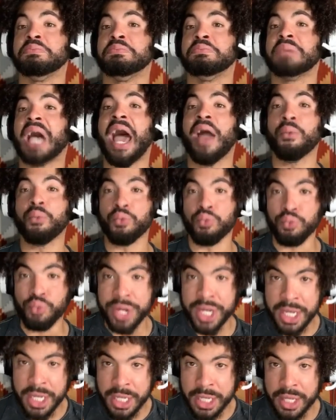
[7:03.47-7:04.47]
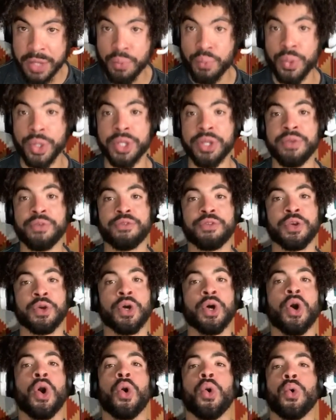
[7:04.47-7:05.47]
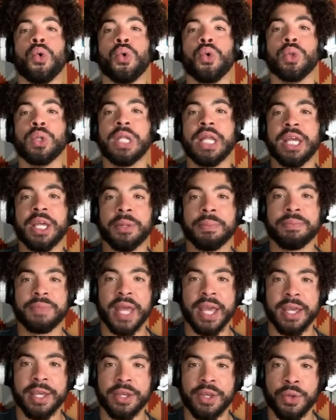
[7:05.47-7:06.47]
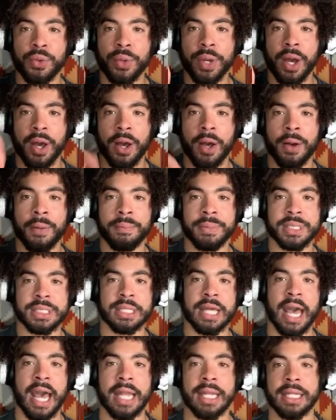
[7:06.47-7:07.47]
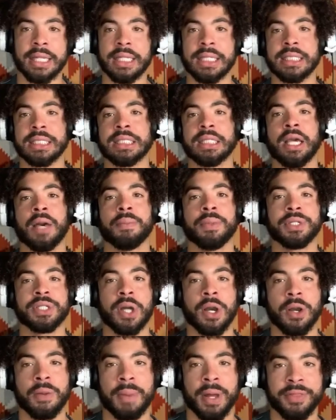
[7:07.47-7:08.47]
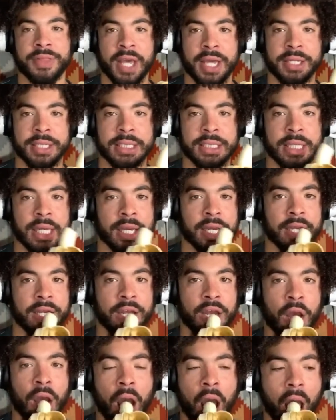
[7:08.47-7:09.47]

I really, really feel... Oh, Liam, thank you, Mr. Allen Lindsay. I'm going to talk about that in a second, yeah.